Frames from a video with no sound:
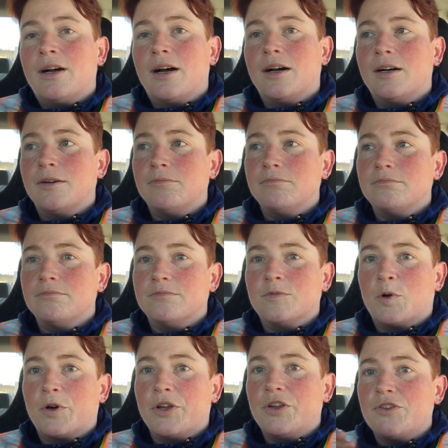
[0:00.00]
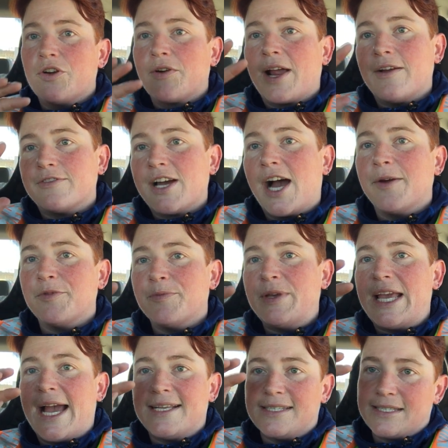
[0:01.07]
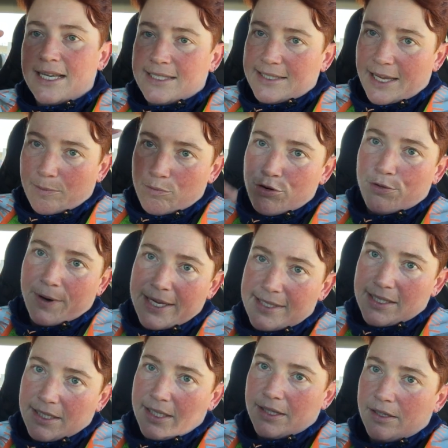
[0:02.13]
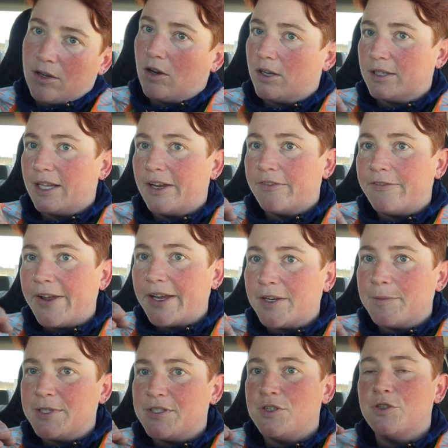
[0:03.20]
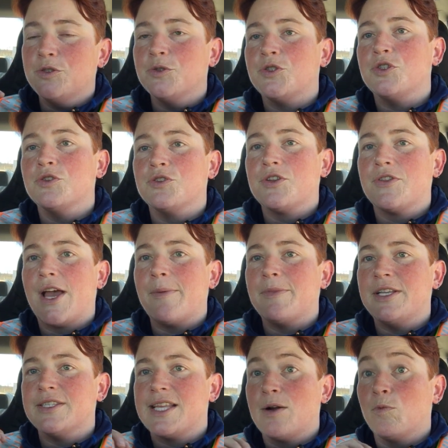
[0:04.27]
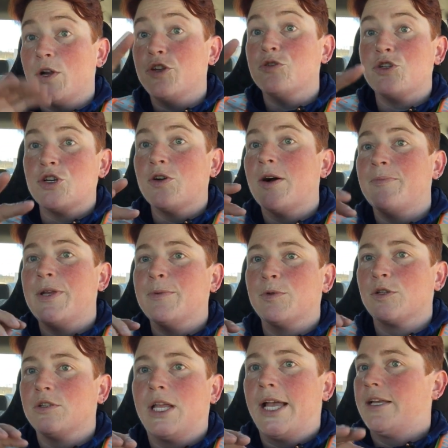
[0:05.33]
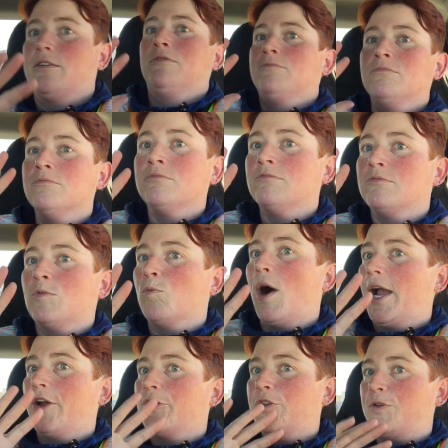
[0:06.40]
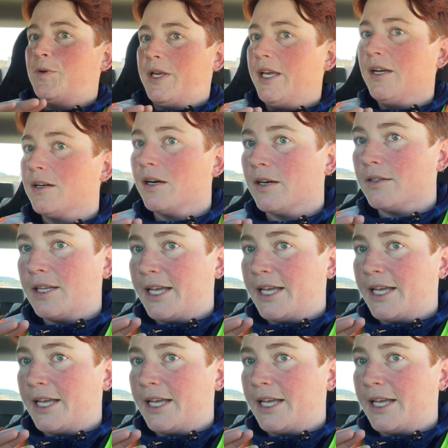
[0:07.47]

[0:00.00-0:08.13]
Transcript: Or you don't have time to be as like present in the online fandom as you used to. So that means that when you show up, people are like, why are you here?